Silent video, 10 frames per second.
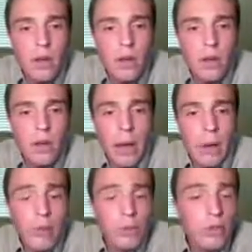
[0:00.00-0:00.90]

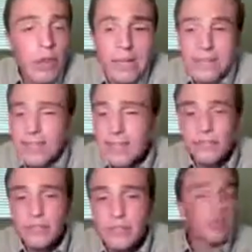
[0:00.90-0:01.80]
However, on the black side,
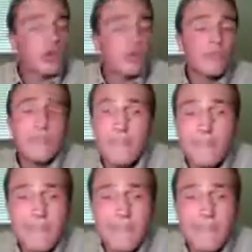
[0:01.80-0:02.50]
things are perfectly